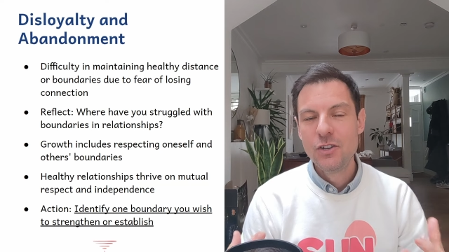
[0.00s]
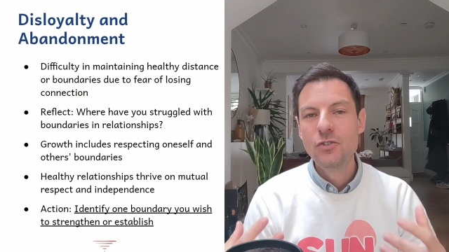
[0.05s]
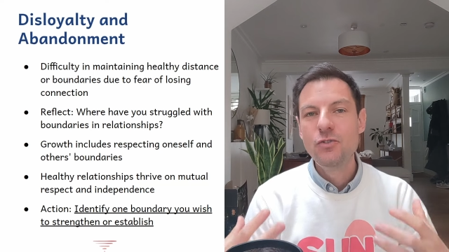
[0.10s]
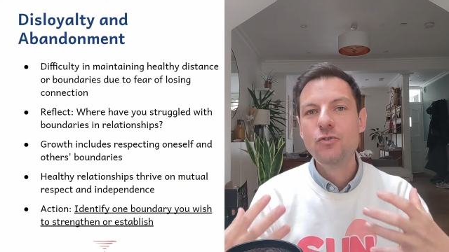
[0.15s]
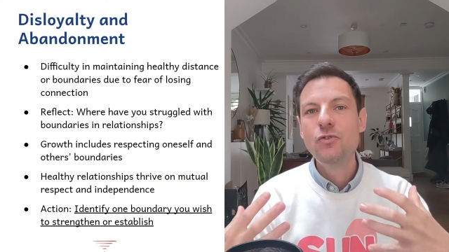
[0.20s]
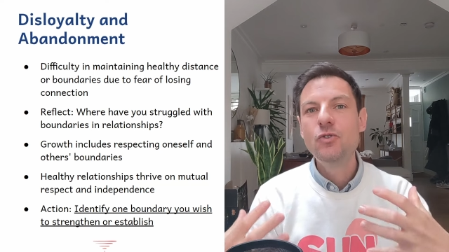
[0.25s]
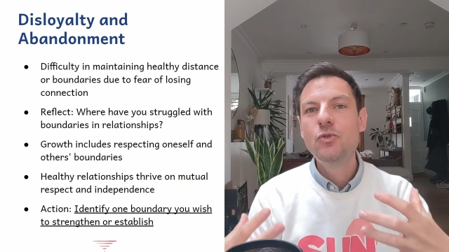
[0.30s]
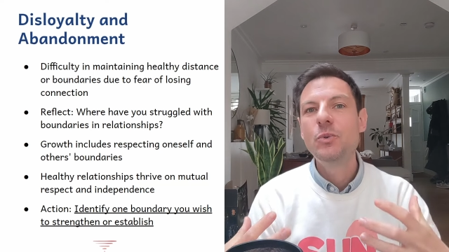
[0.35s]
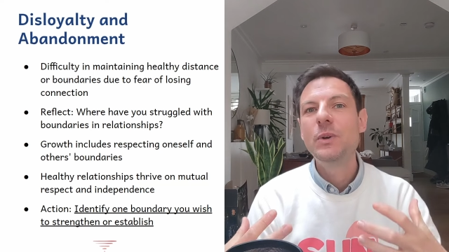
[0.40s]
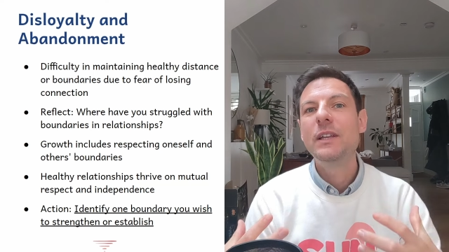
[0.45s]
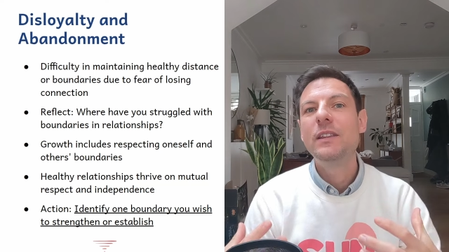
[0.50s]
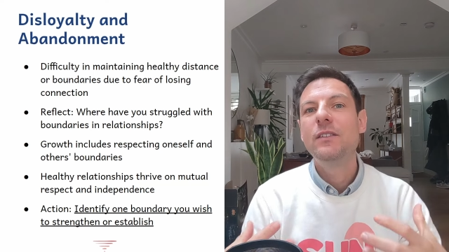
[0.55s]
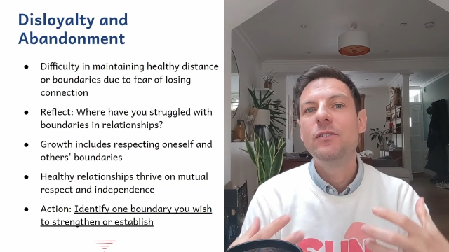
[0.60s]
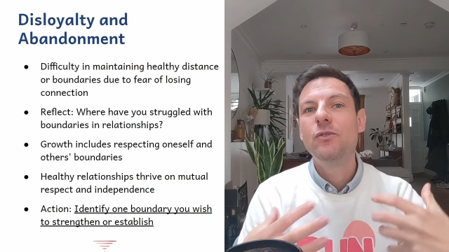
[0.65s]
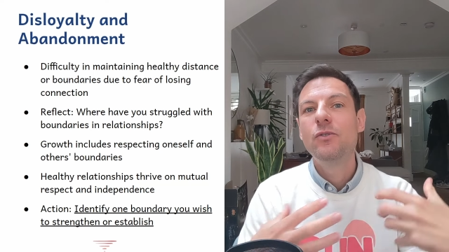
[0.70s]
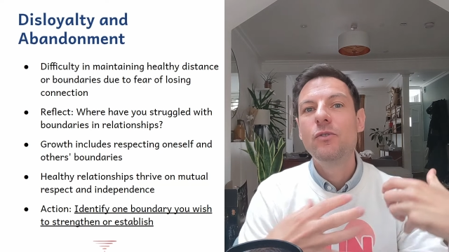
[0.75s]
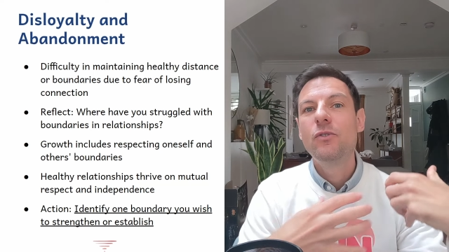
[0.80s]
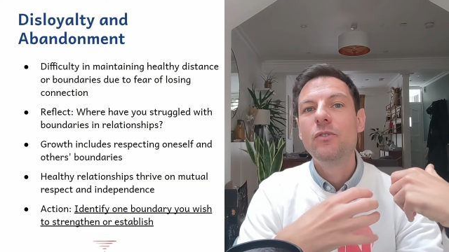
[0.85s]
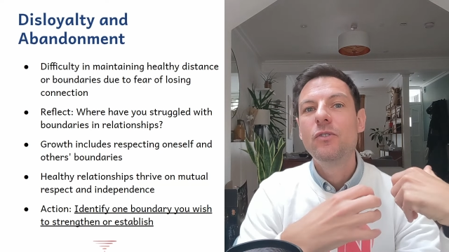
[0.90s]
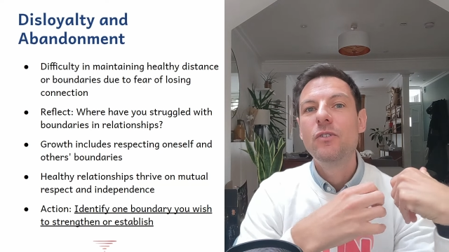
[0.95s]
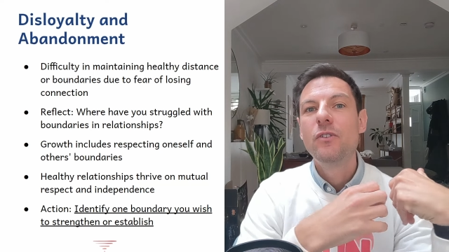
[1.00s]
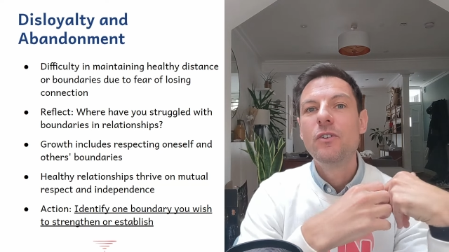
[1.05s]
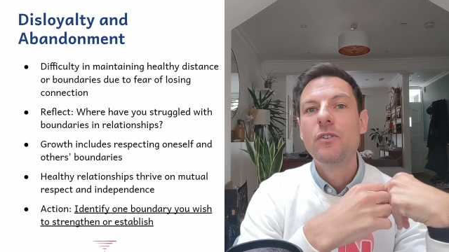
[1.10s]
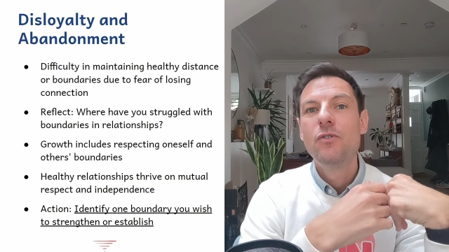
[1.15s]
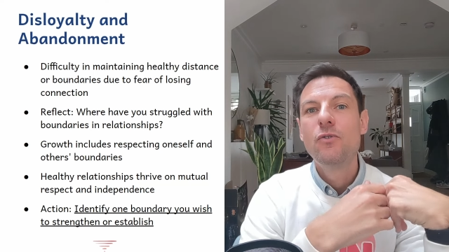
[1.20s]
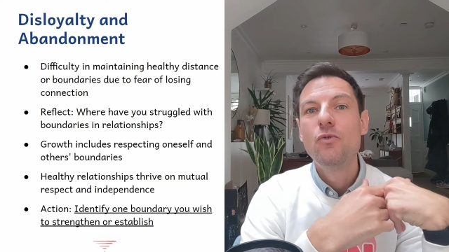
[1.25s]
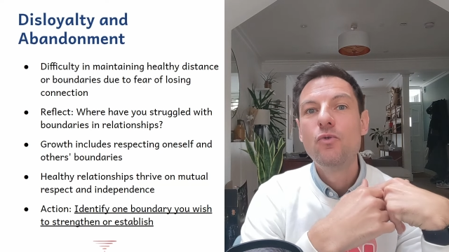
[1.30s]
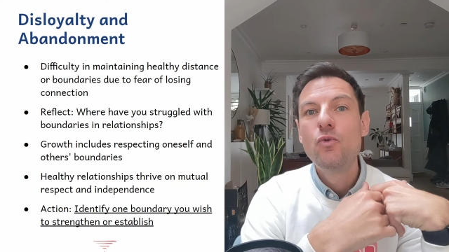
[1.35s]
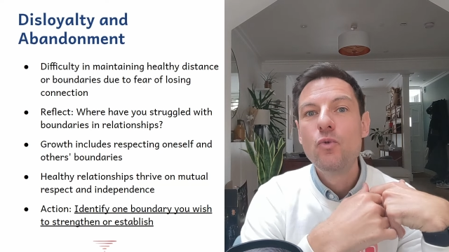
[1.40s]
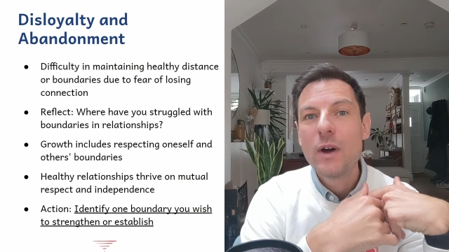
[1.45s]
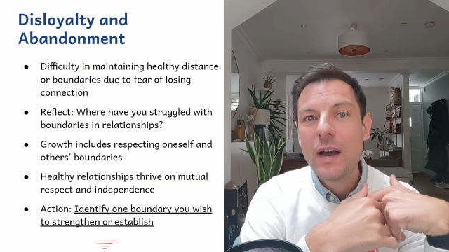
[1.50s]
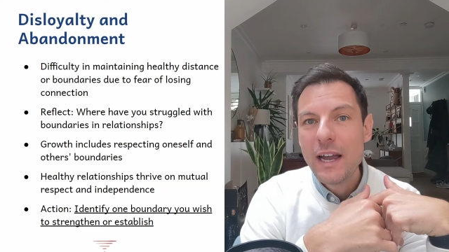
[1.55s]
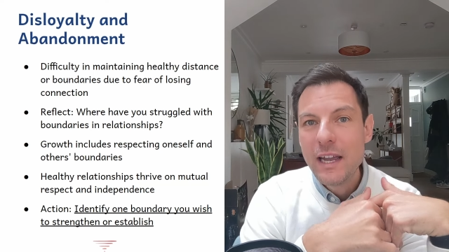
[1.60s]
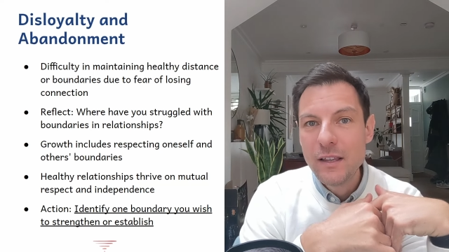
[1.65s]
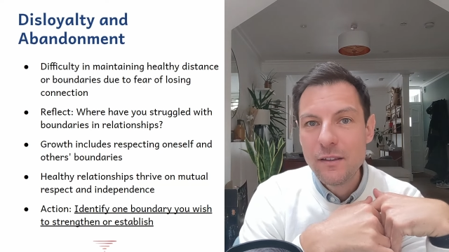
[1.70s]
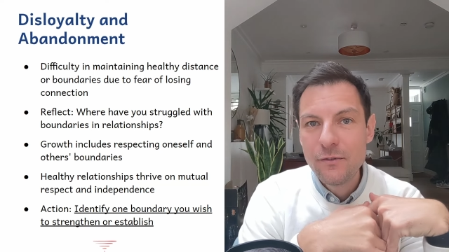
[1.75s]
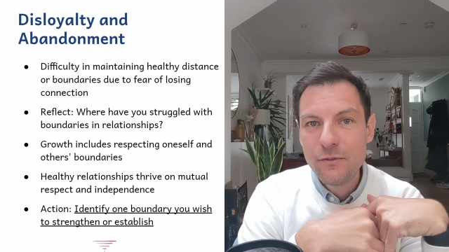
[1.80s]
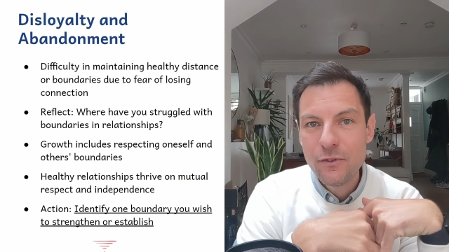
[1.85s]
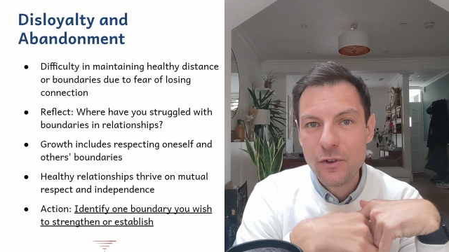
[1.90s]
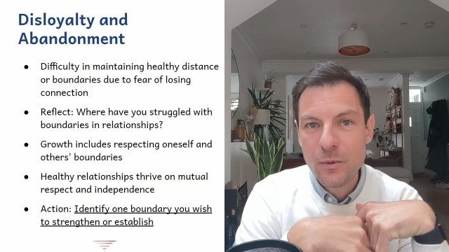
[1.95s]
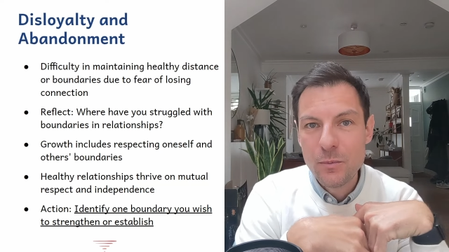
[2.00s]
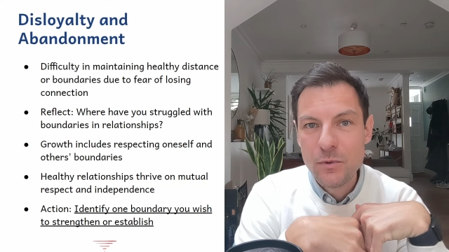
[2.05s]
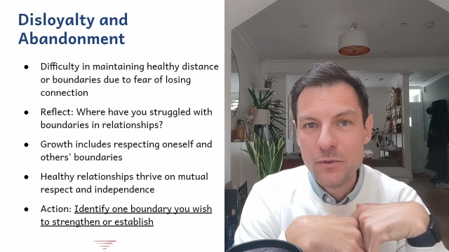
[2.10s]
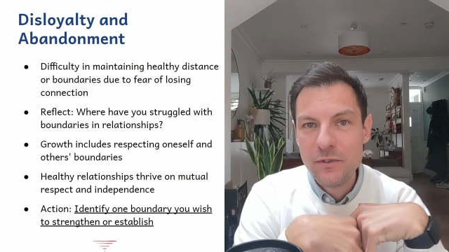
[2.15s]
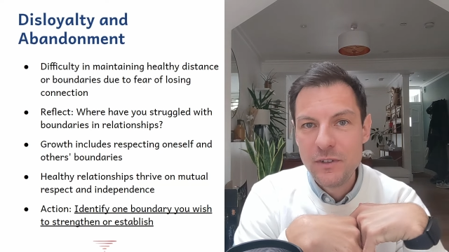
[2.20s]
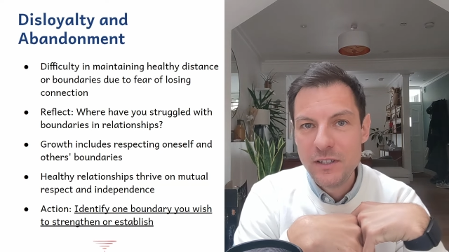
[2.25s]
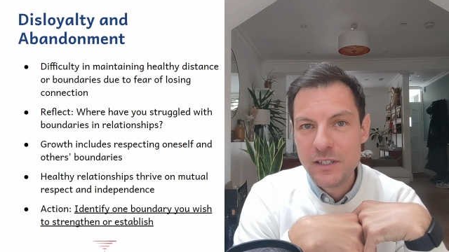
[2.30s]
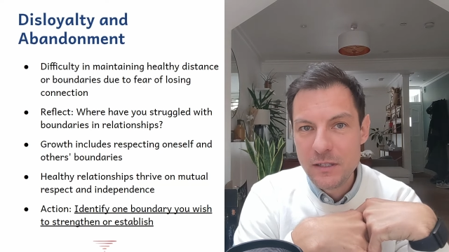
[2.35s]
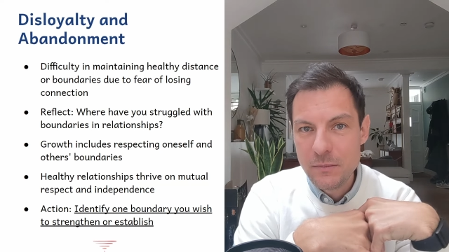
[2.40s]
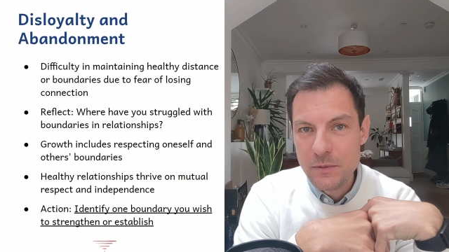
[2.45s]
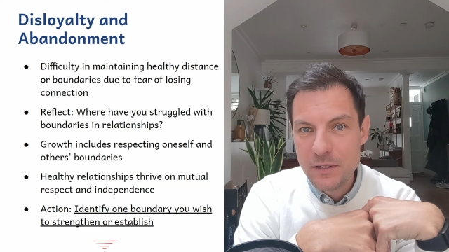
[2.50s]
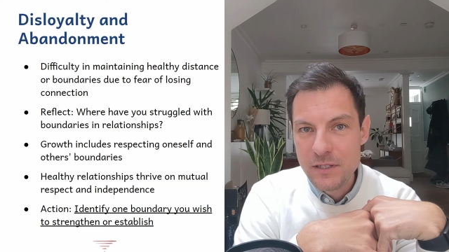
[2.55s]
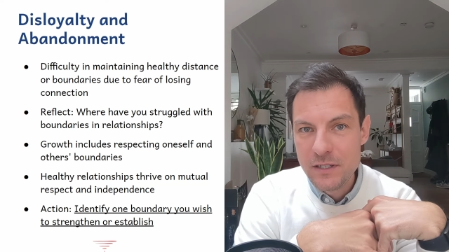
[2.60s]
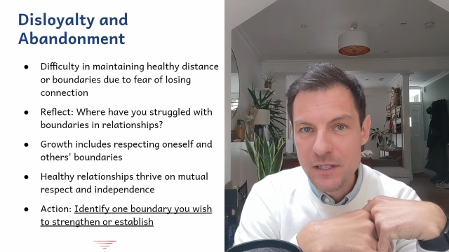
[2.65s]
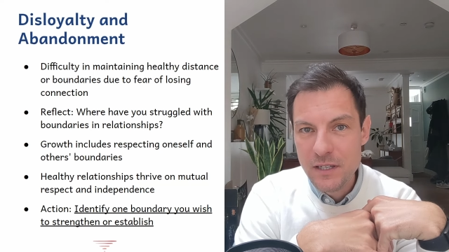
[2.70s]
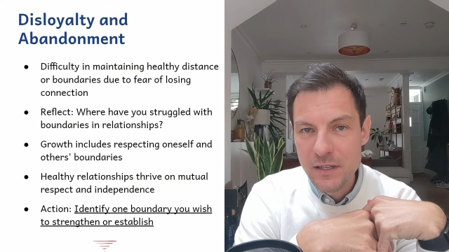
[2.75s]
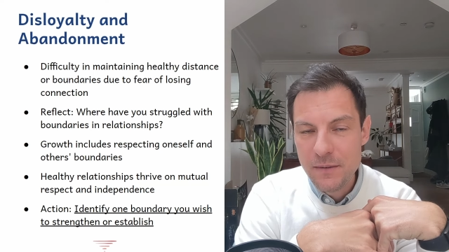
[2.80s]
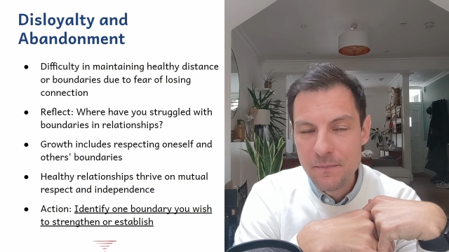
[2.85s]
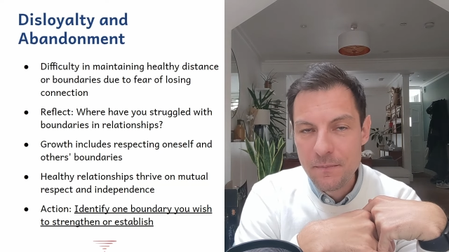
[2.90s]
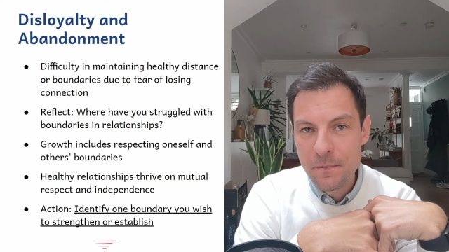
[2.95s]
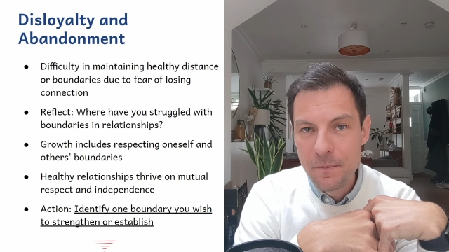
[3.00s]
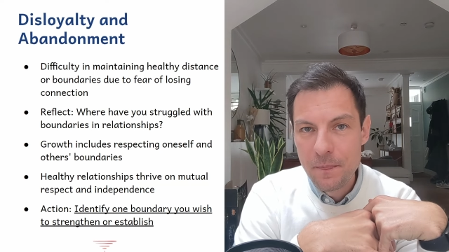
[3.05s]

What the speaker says: to create the right form of intimacy,